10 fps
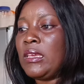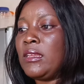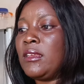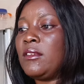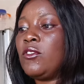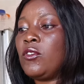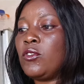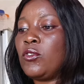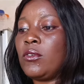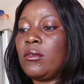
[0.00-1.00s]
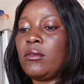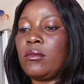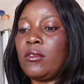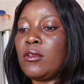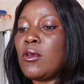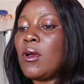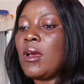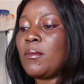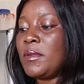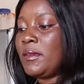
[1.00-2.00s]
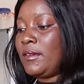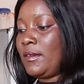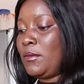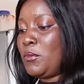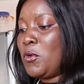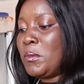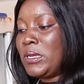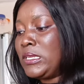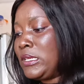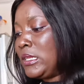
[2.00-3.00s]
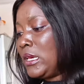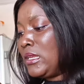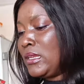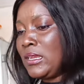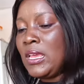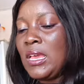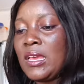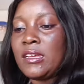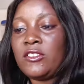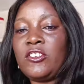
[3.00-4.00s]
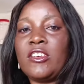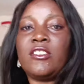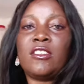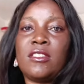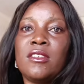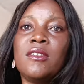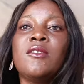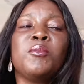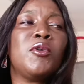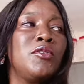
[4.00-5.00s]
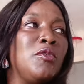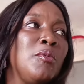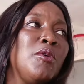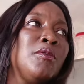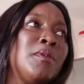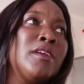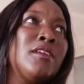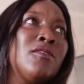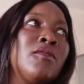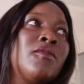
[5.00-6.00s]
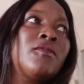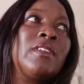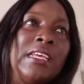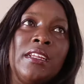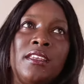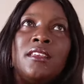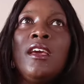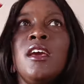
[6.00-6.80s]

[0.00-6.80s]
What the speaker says: it needs to, you know, a bit more money than just this small money of daily.